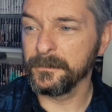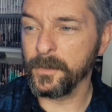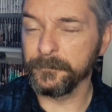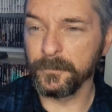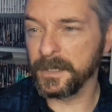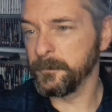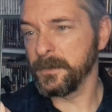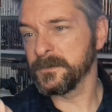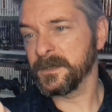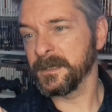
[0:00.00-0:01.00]
Quite funky
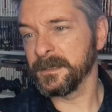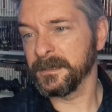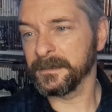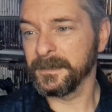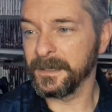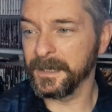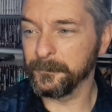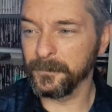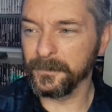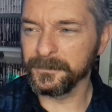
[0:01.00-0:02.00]
music in it.
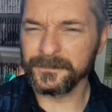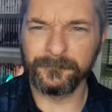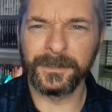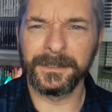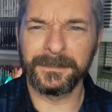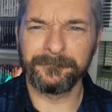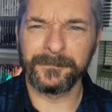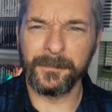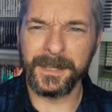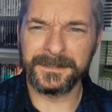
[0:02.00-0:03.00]
Some really
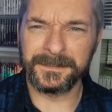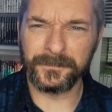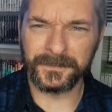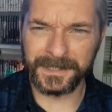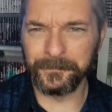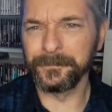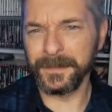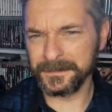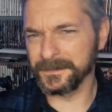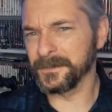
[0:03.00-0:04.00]
amazing sort of sound
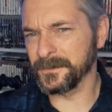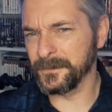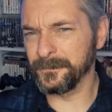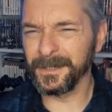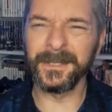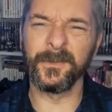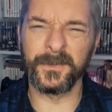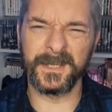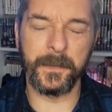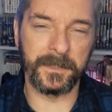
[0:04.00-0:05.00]
effects in it too, like you
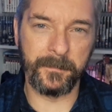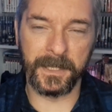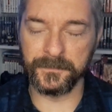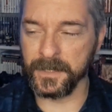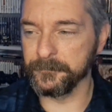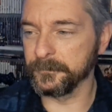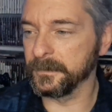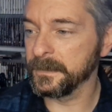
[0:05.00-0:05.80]
always get with the Mega Drive, really.